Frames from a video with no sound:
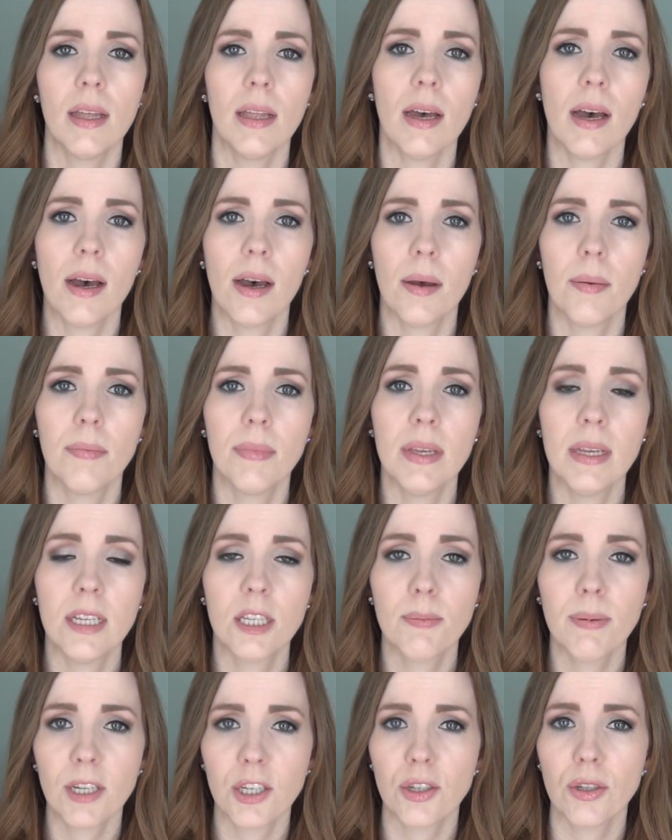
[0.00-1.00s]
um, the
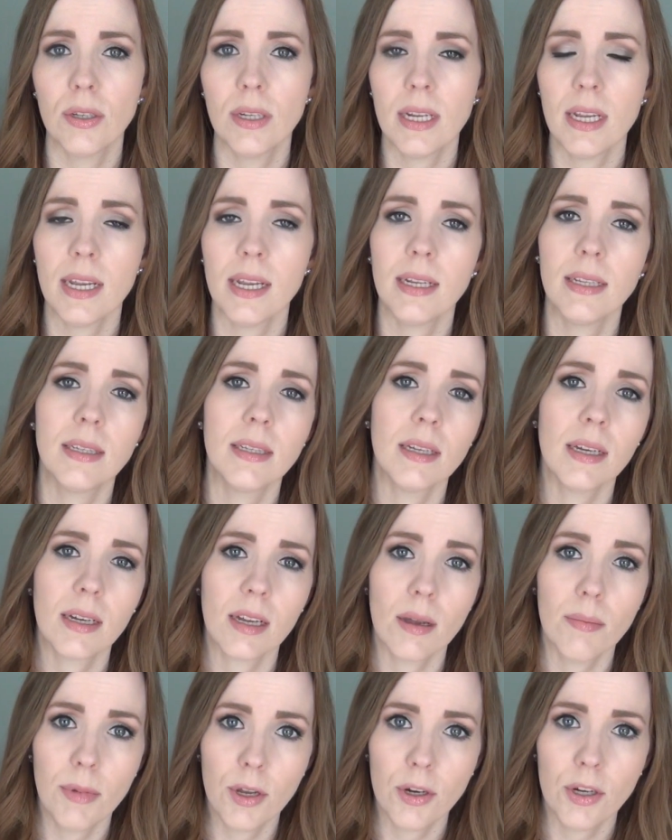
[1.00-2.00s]
special needs
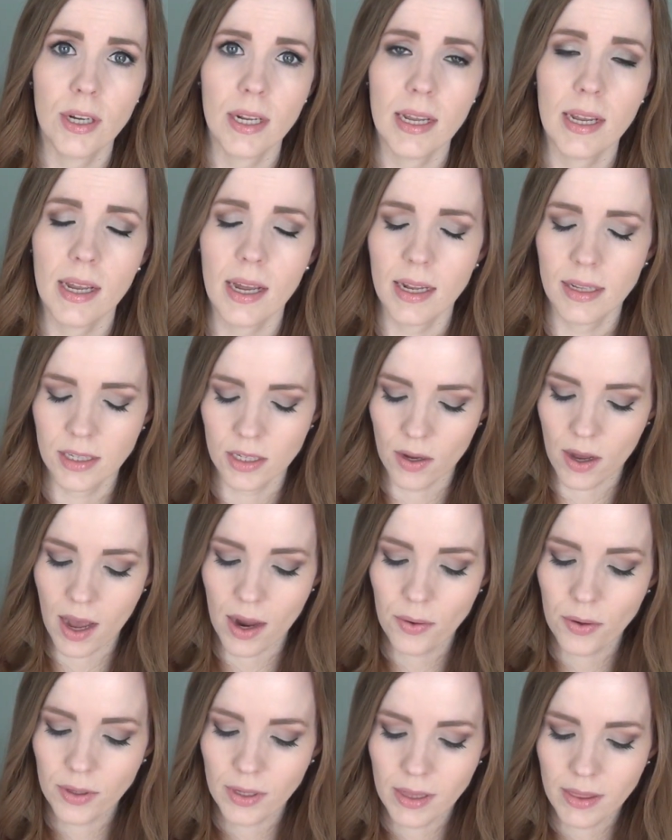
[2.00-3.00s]
community and so
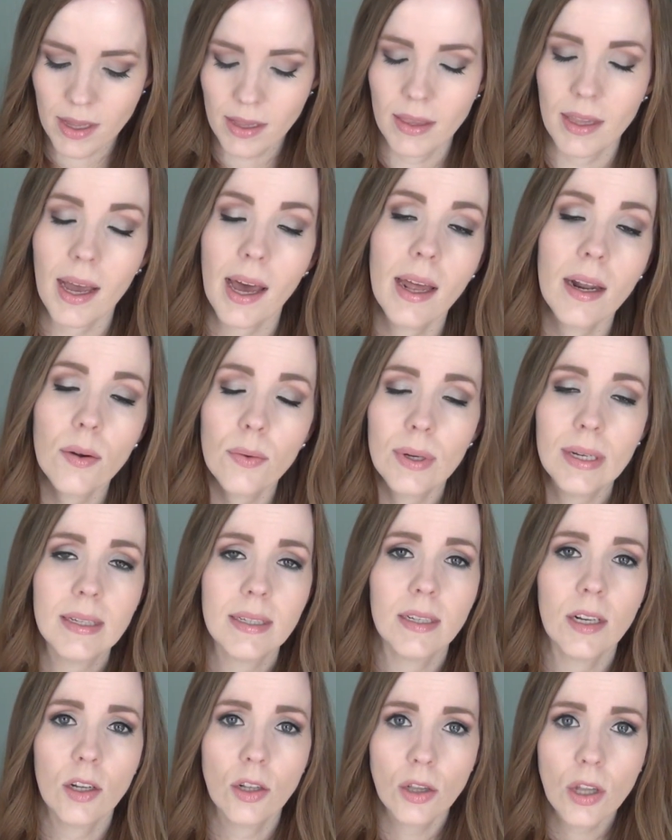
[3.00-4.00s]
I really think that
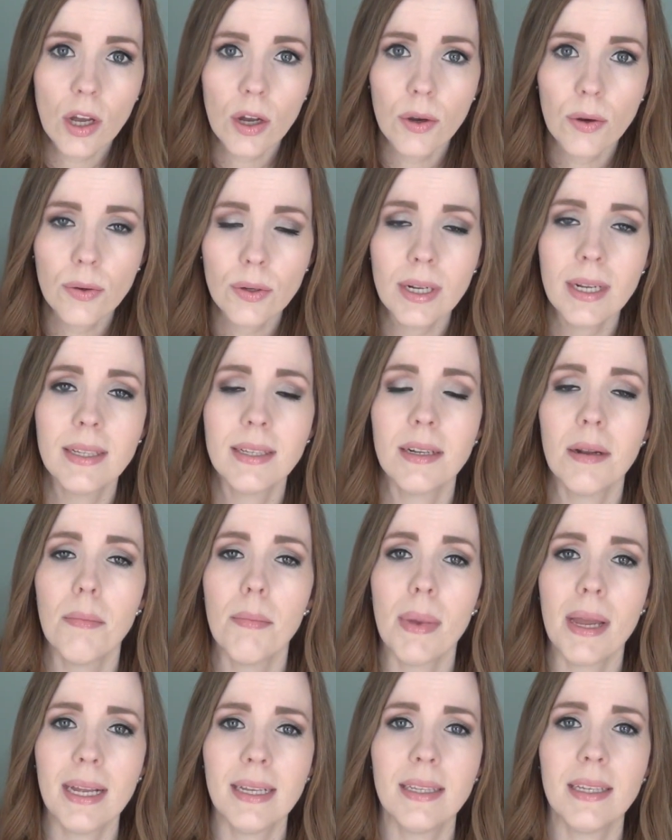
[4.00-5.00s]
reason alone is an
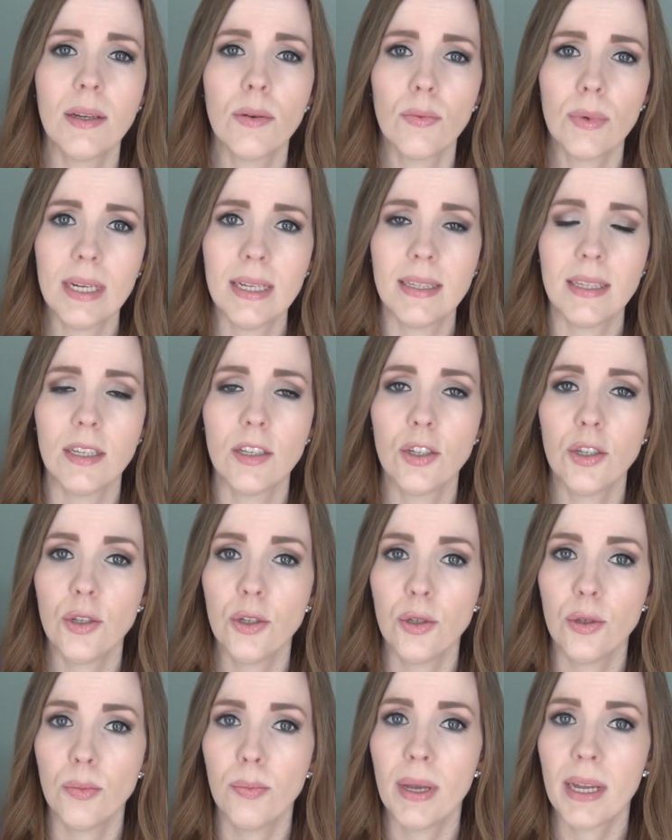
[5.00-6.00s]
amazing reason
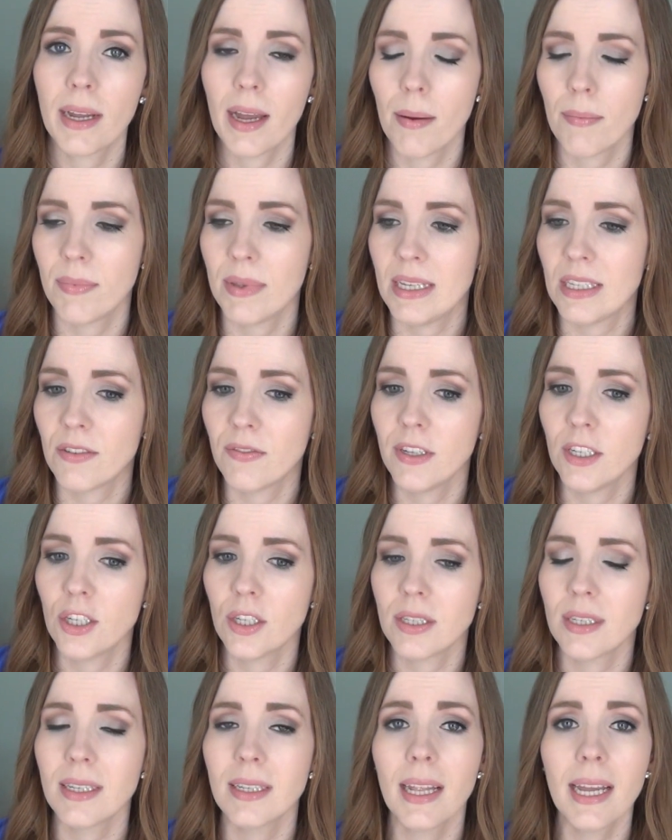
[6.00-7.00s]
to pick up these
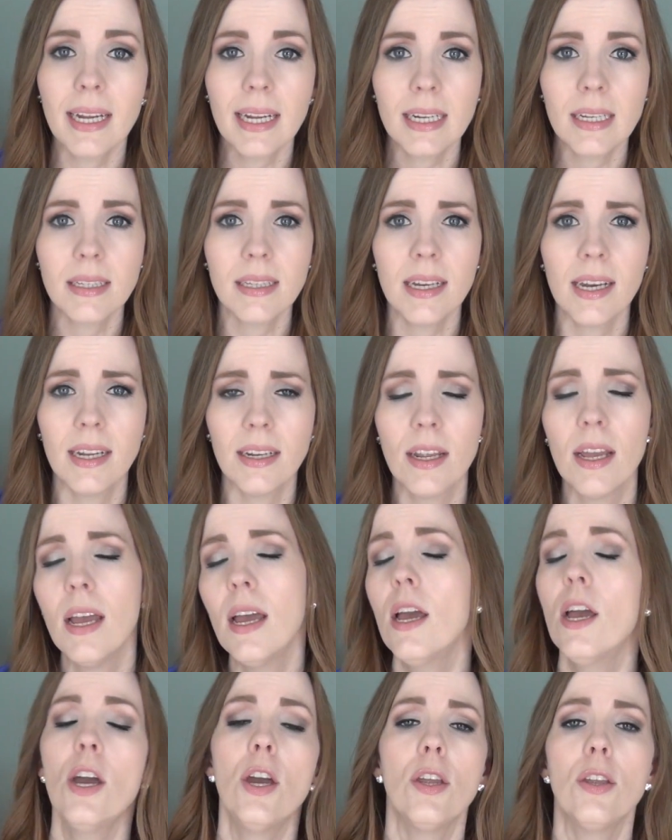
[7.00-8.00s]
fidgets and like I said
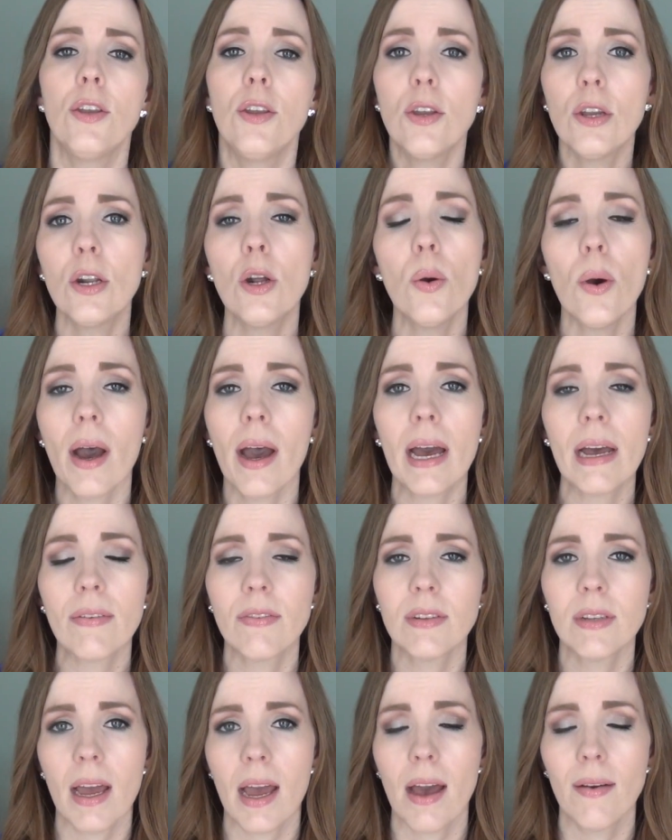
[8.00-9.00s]
you don't
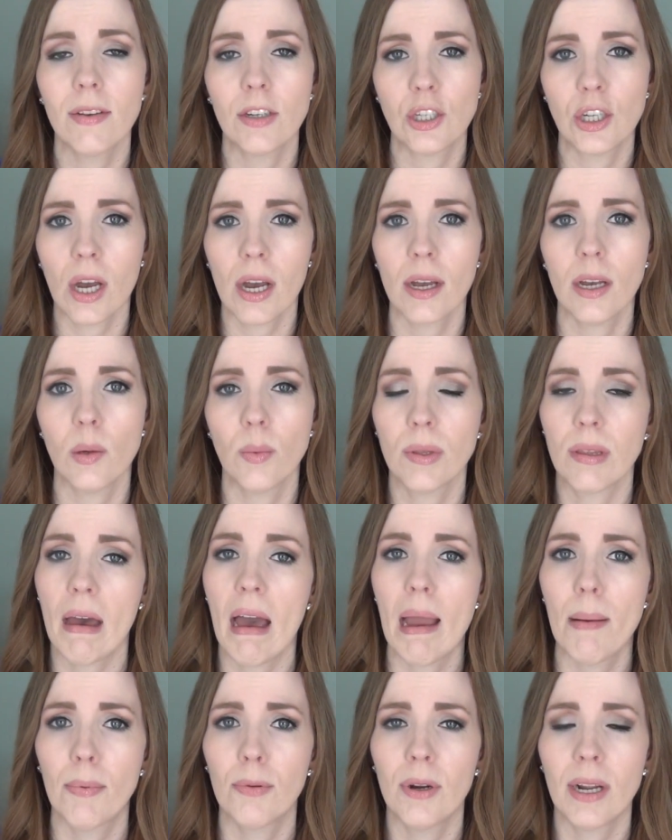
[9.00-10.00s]
have to have a child with
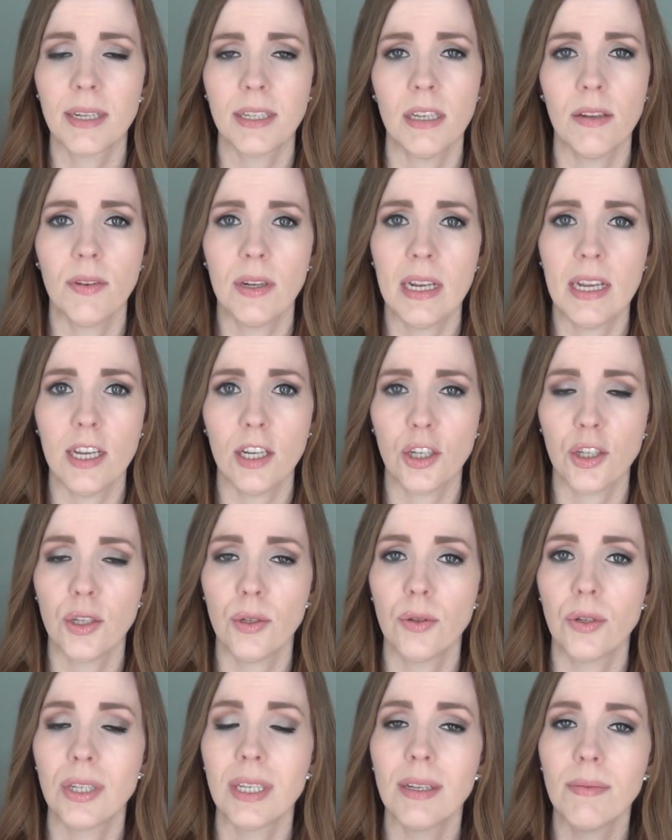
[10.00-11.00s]
hyperactivity
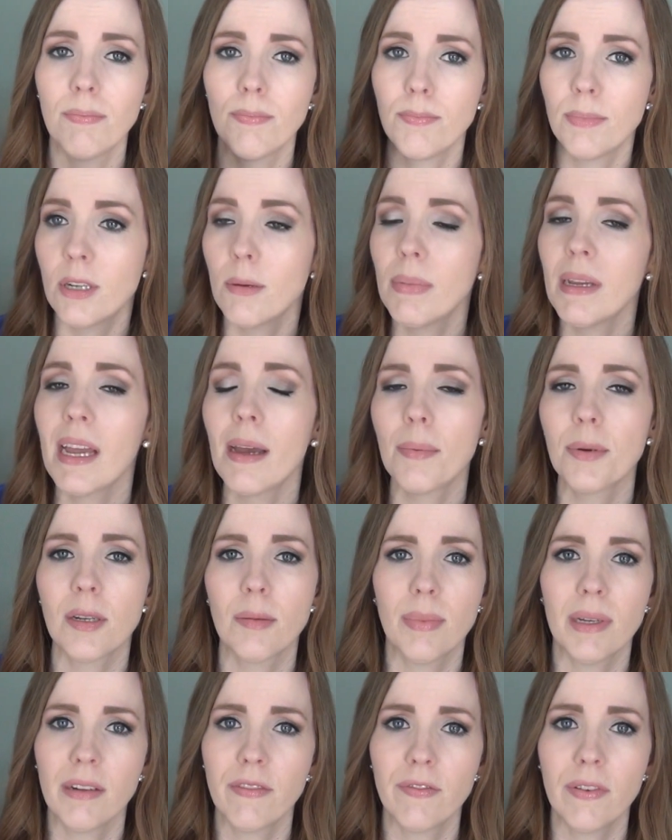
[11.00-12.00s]
issues to, to be able
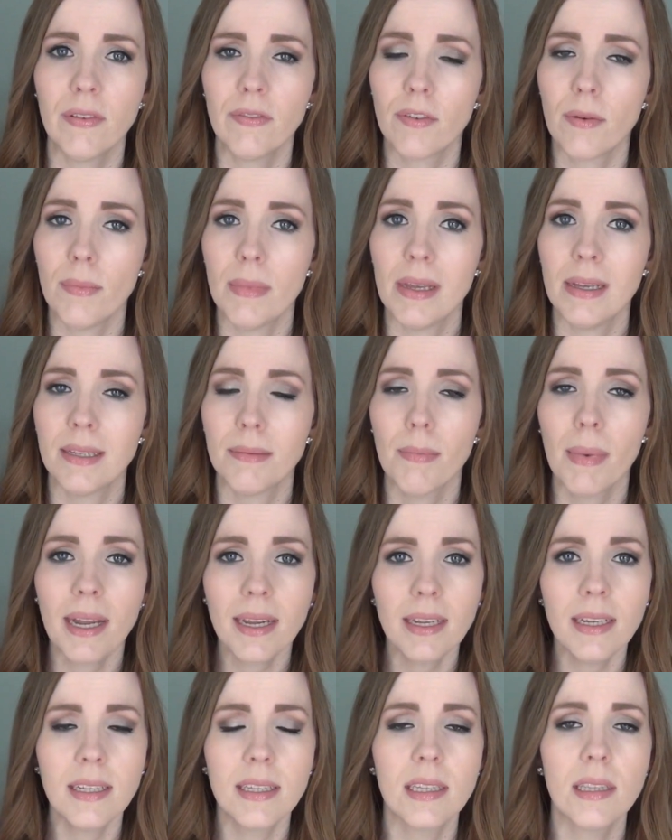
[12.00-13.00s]
to benefit from these.
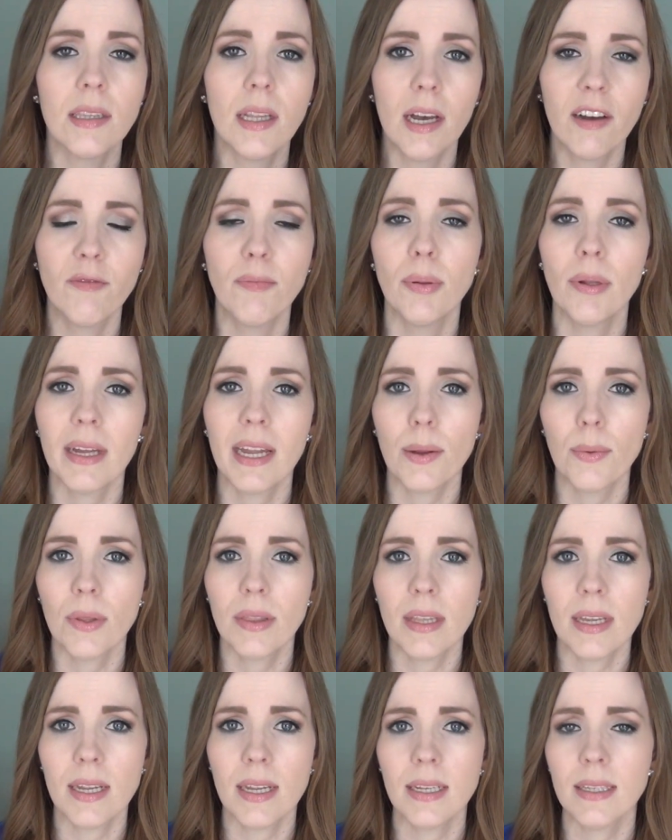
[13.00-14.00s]
My kids love playing
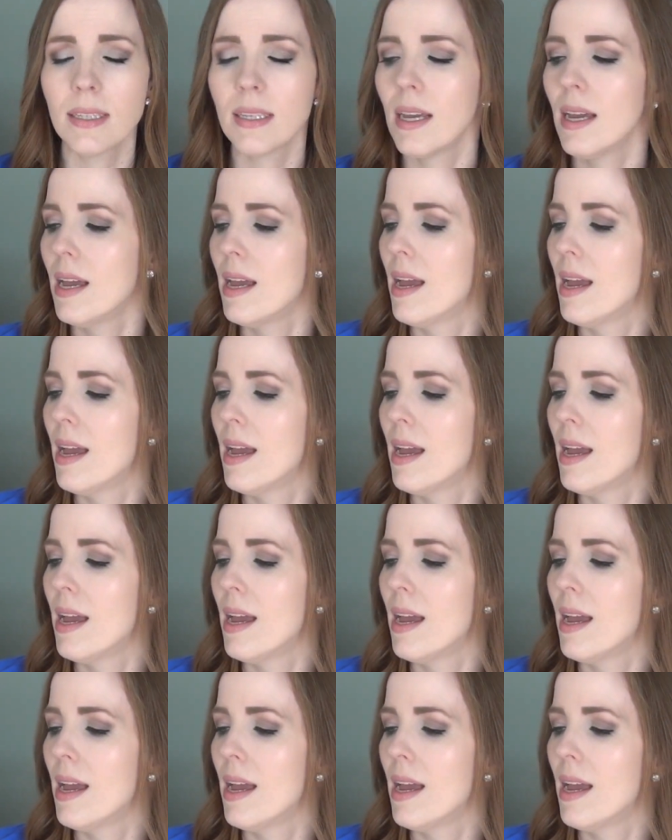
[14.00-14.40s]
with these